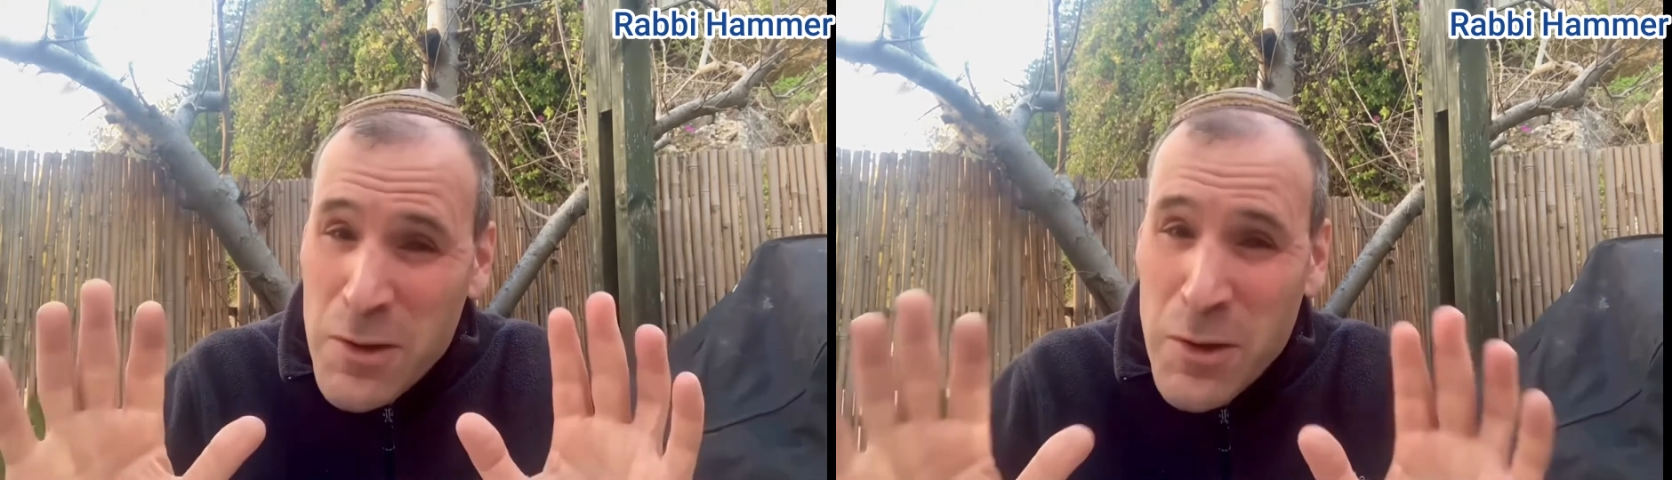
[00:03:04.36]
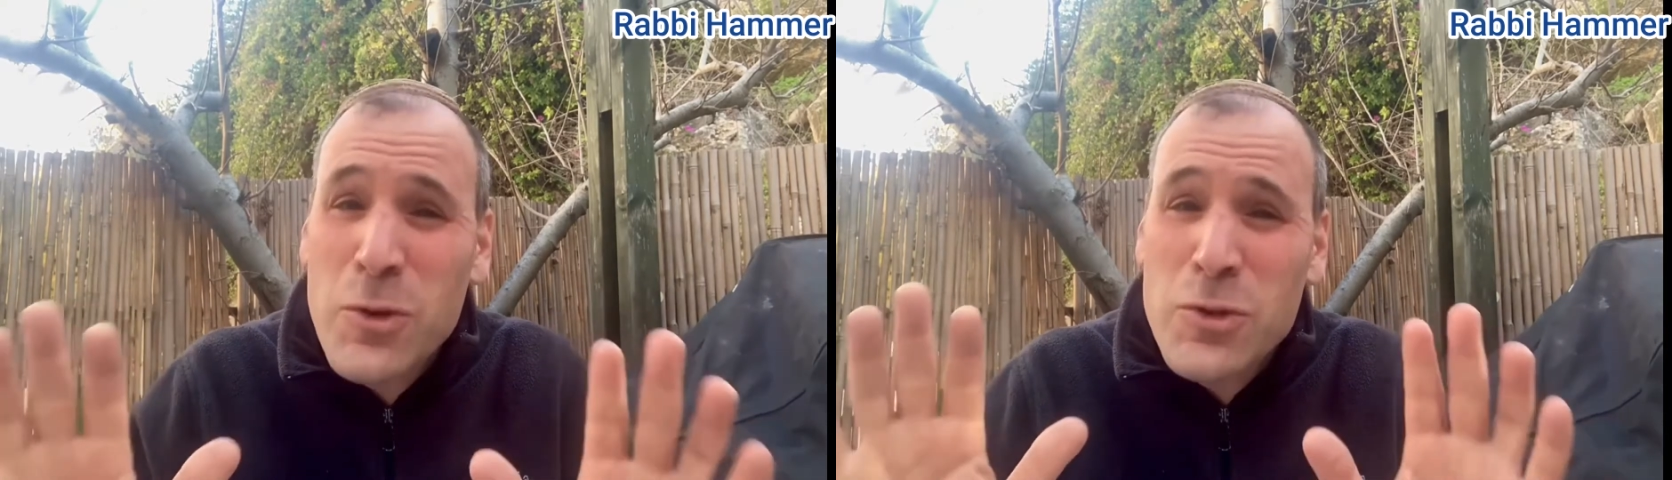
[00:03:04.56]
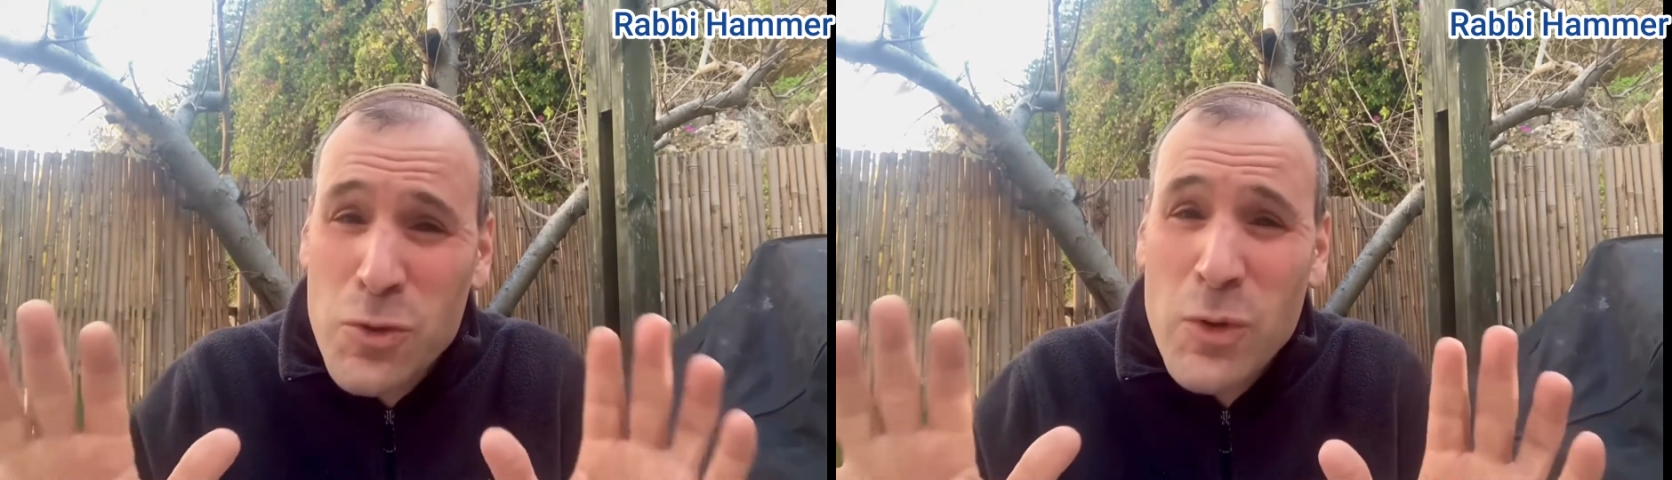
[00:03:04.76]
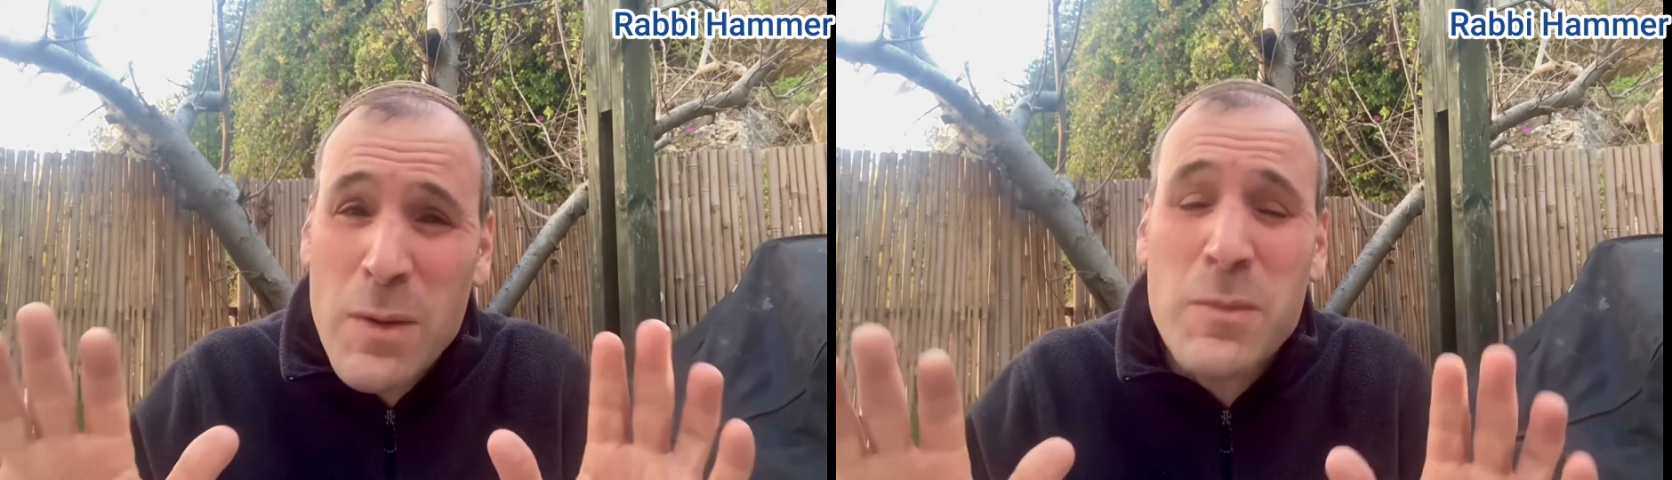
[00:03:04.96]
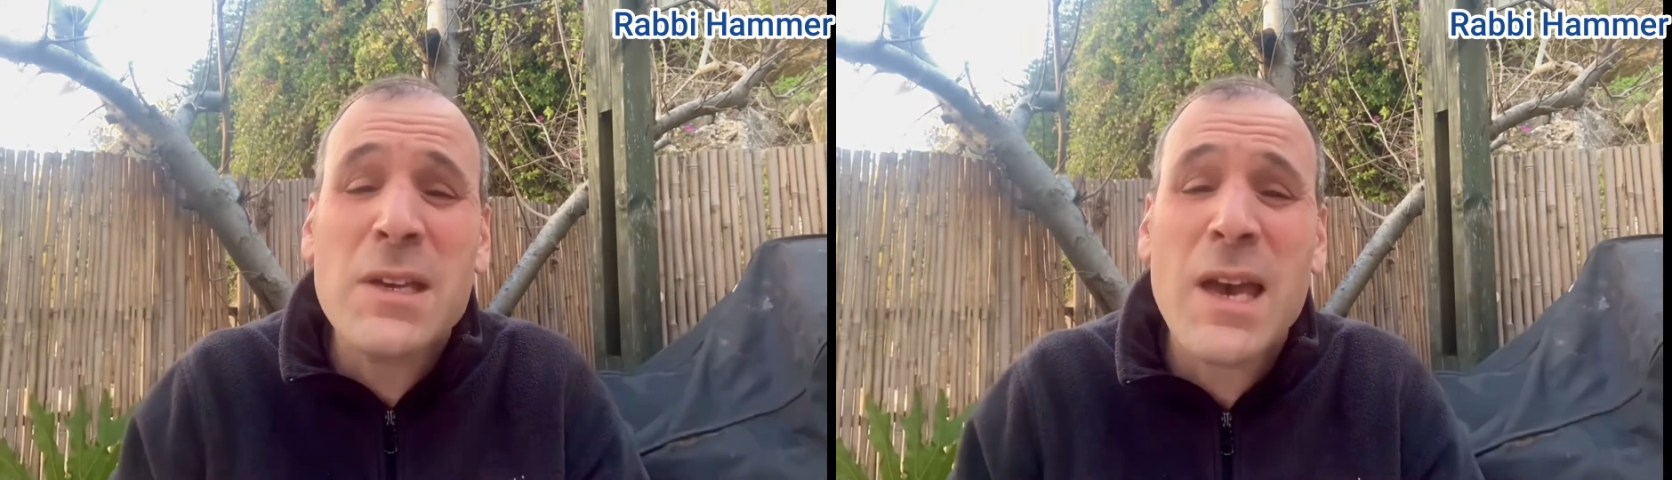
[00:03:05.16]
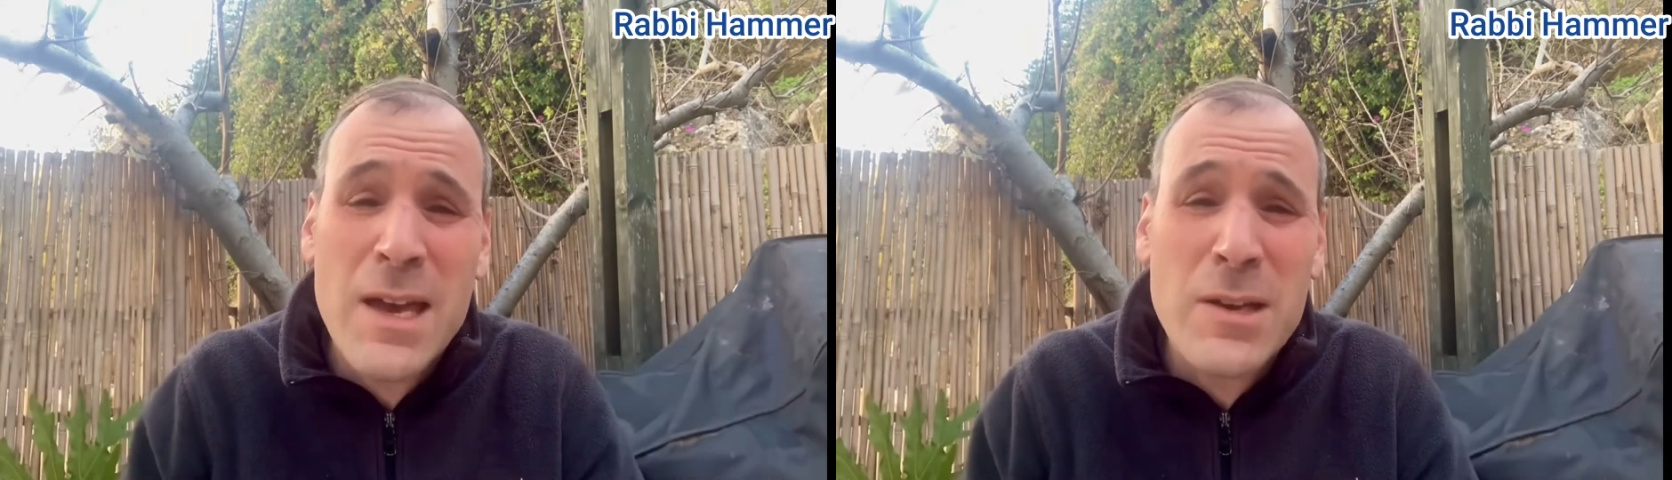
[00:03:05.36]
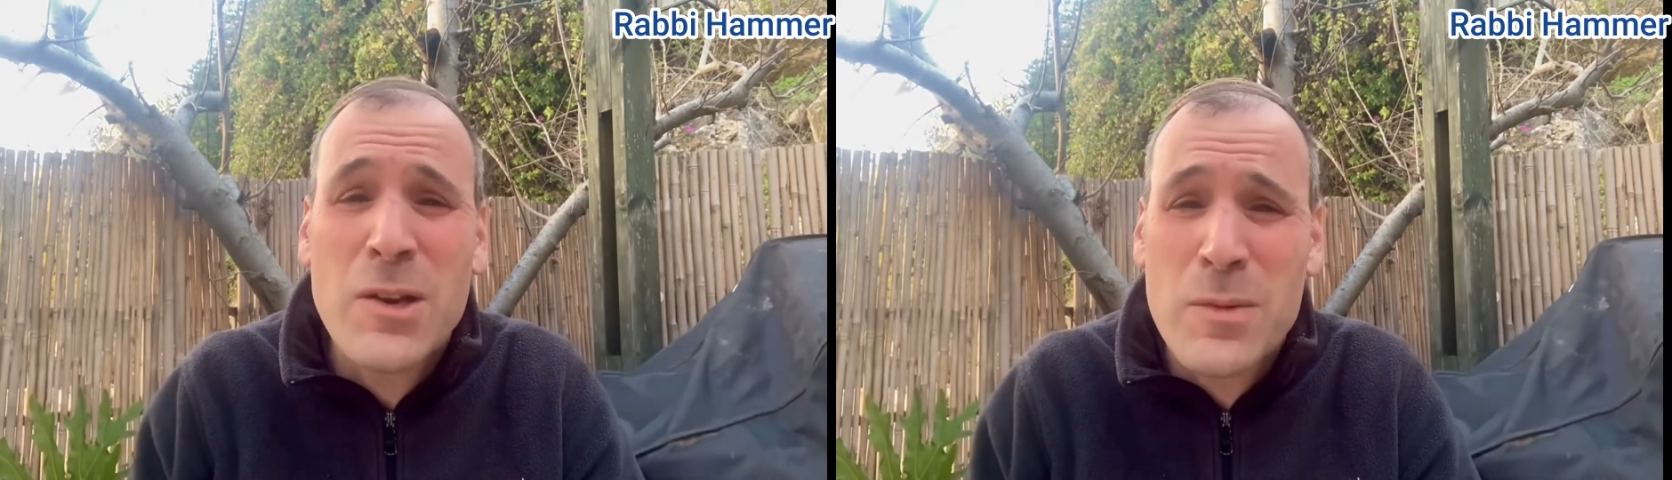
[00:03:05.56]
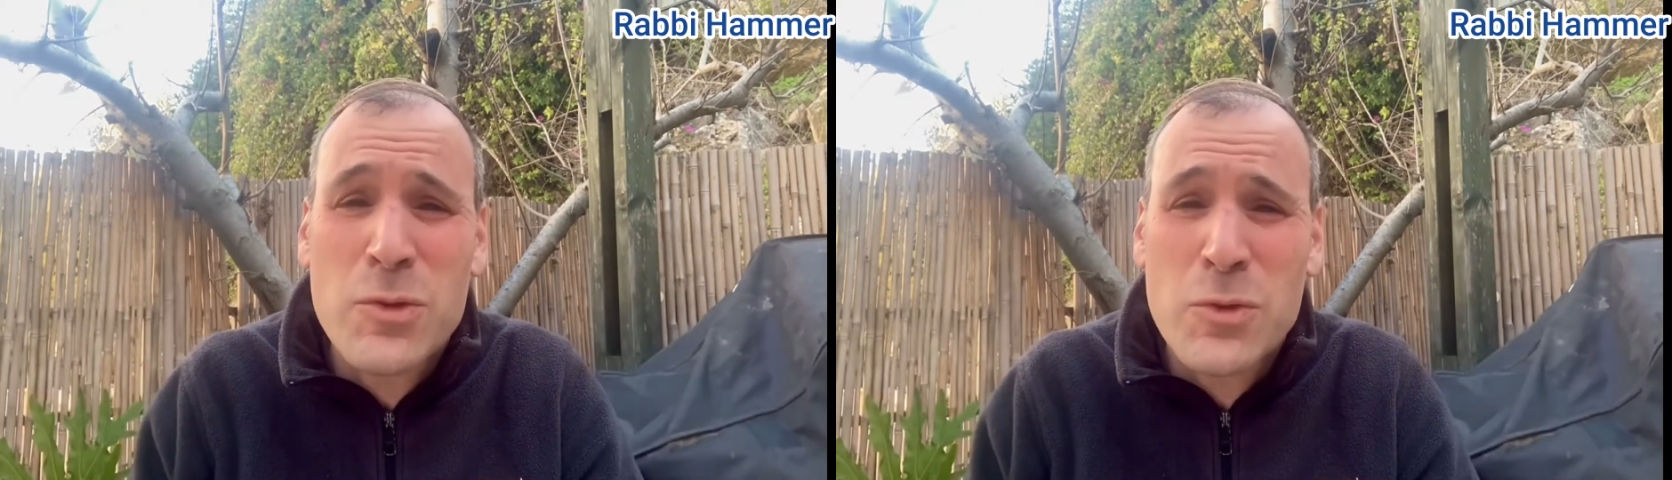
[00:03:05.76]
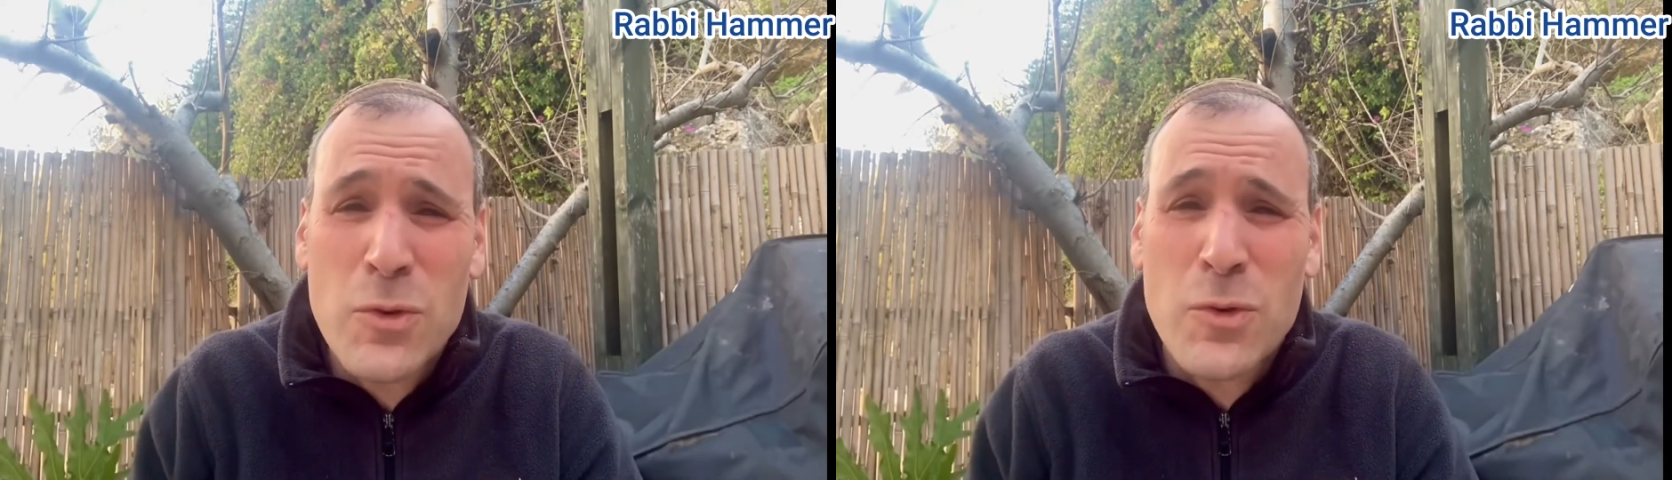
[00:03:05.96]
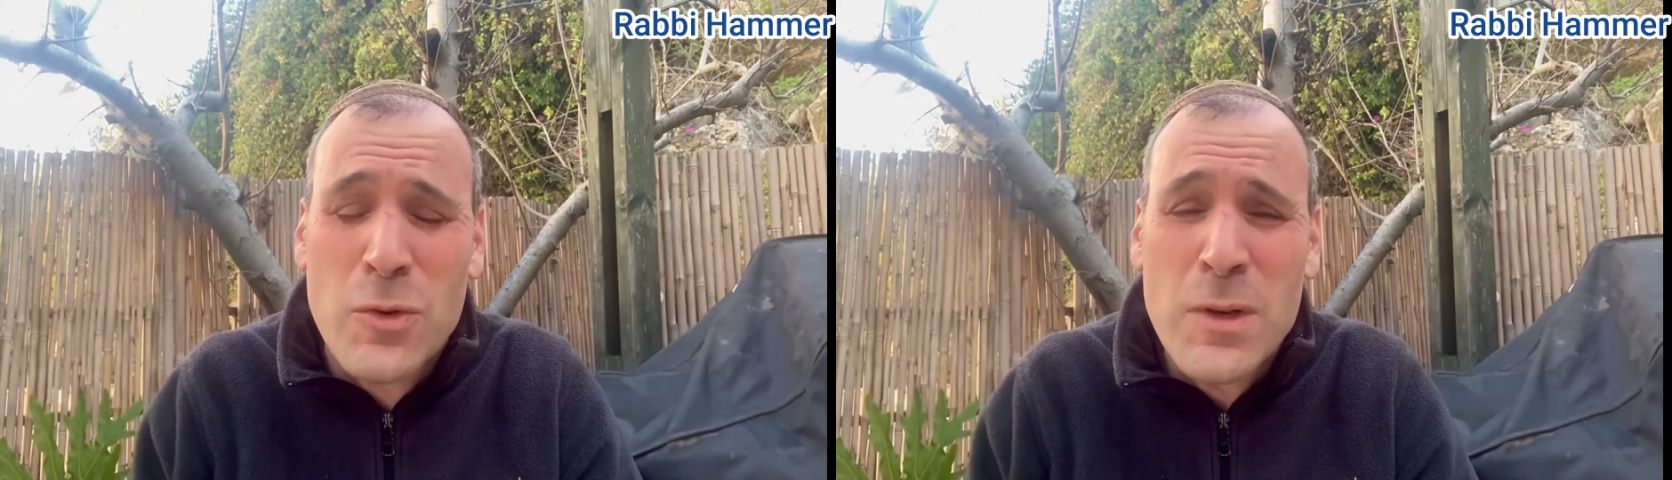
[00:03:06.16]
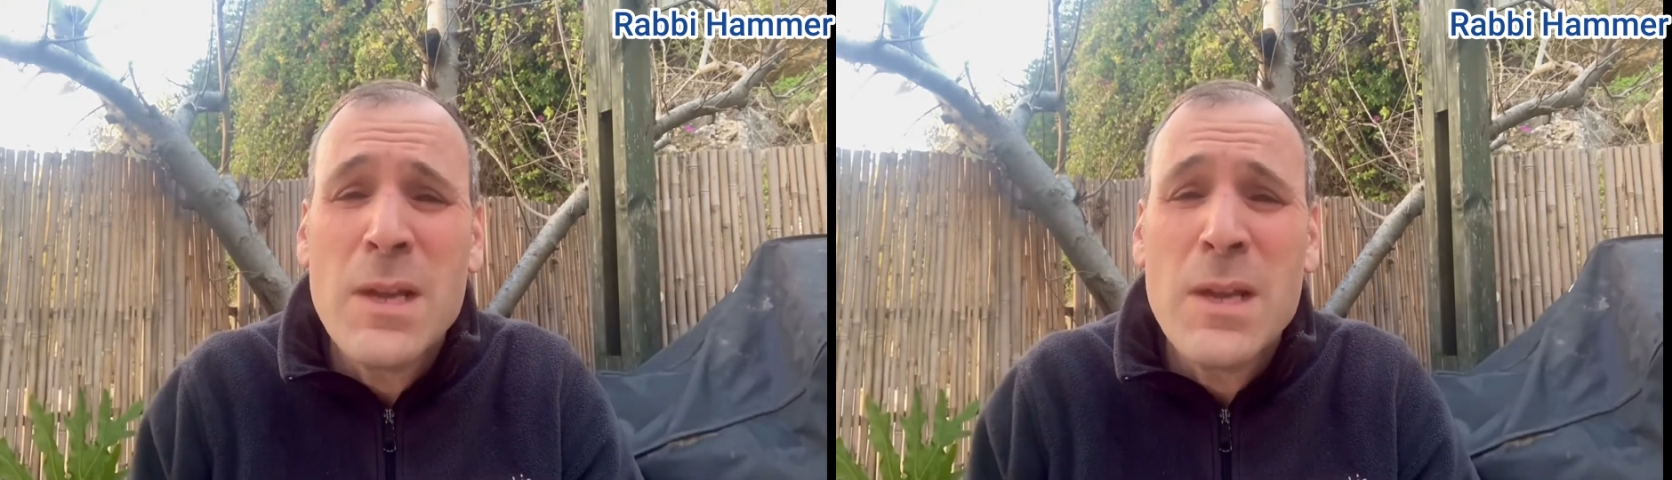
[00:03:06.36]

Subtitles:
those dreams can come true,